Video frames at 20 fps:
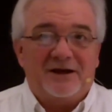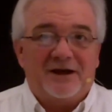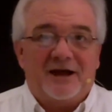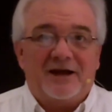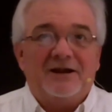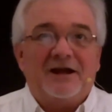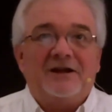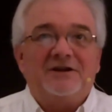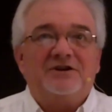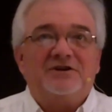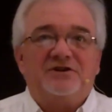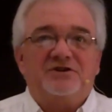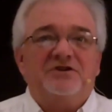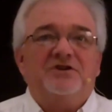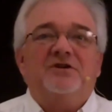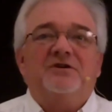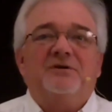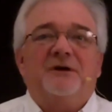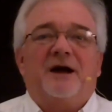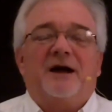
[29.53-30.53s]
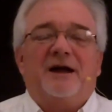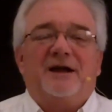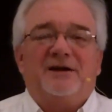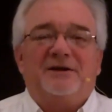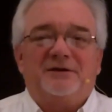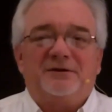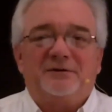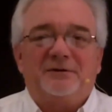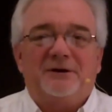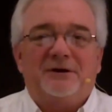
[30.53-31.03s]
I just knew I
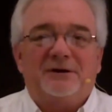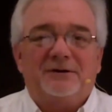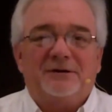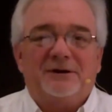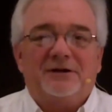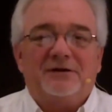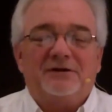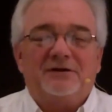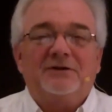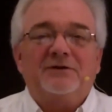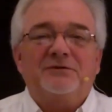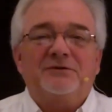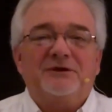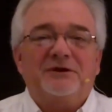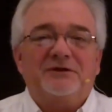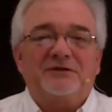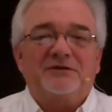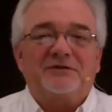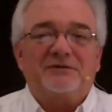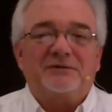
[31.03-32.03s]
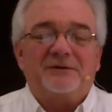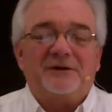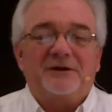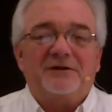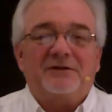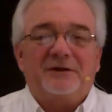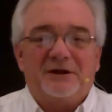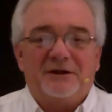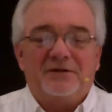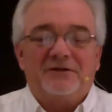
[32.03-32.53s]
had to include this
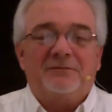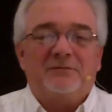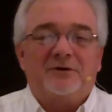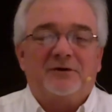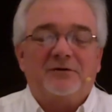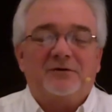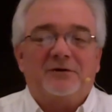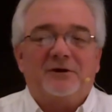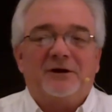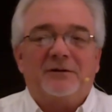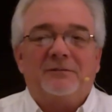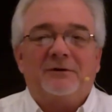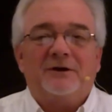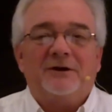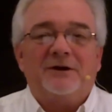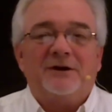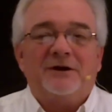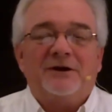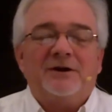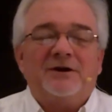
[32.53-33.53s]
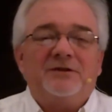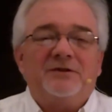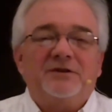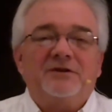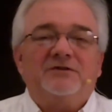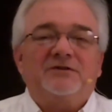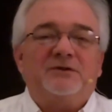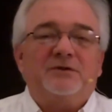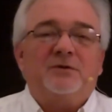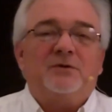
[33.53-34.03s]
in the program.
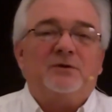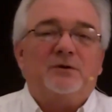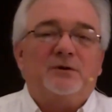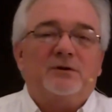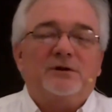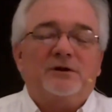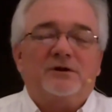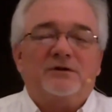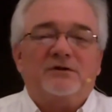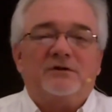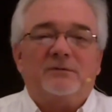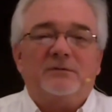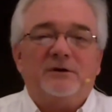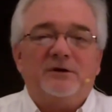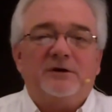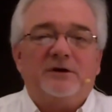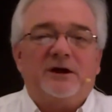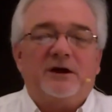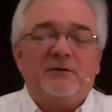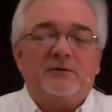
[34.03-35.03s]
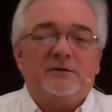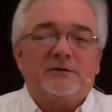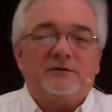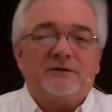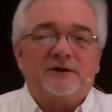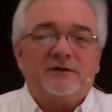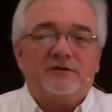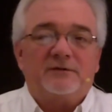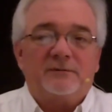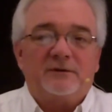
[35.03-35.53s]
This tool is communicate with
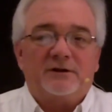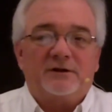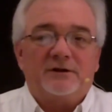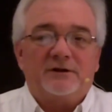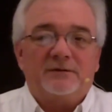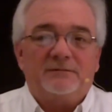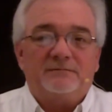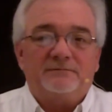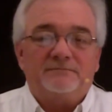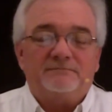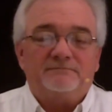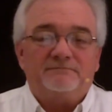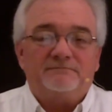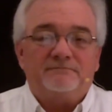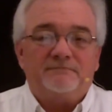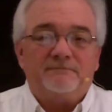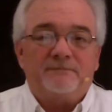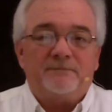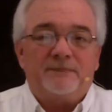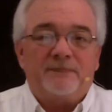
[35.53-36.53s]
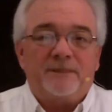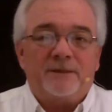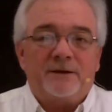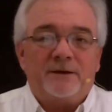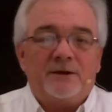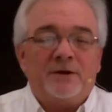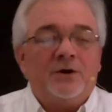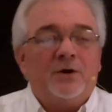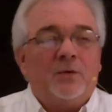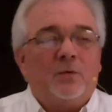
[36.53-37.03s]
flexibility.
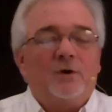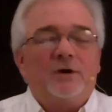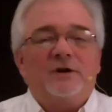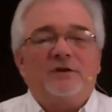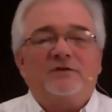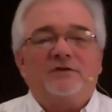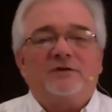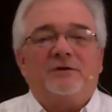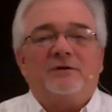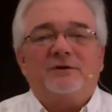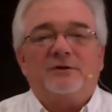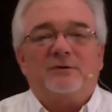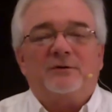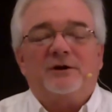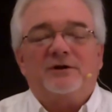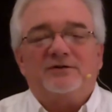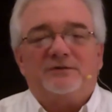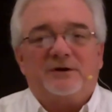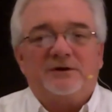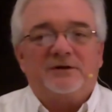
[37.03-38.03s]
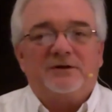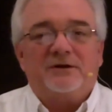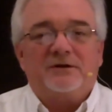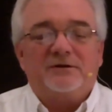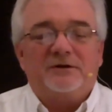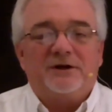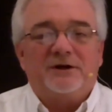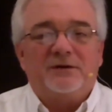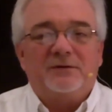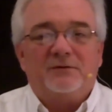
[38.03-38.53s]
What I saw in the restaurant the
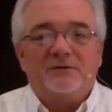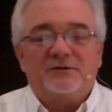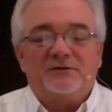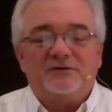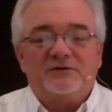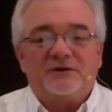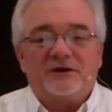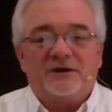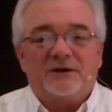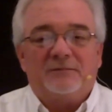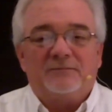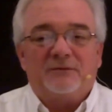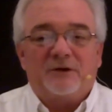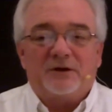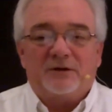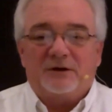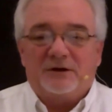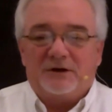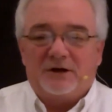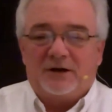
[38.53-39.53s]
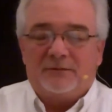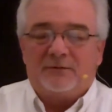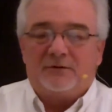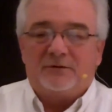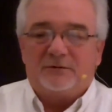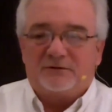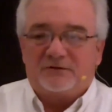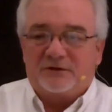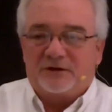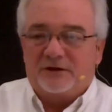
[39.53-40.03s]
other day was a
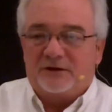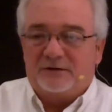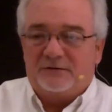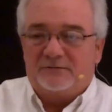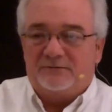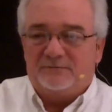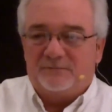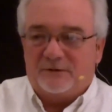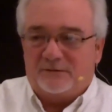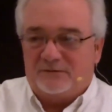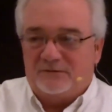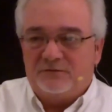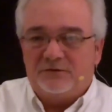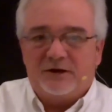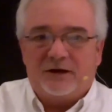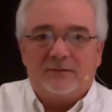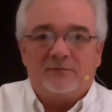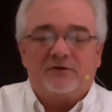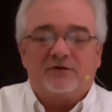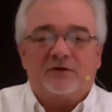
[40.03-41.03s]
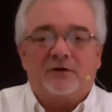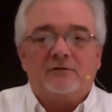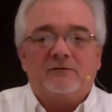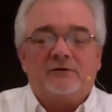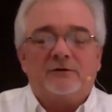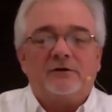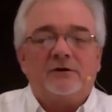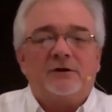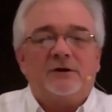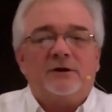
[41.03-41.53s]
couple sitting a few tables
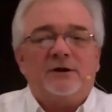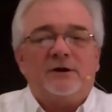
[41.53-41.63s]
over.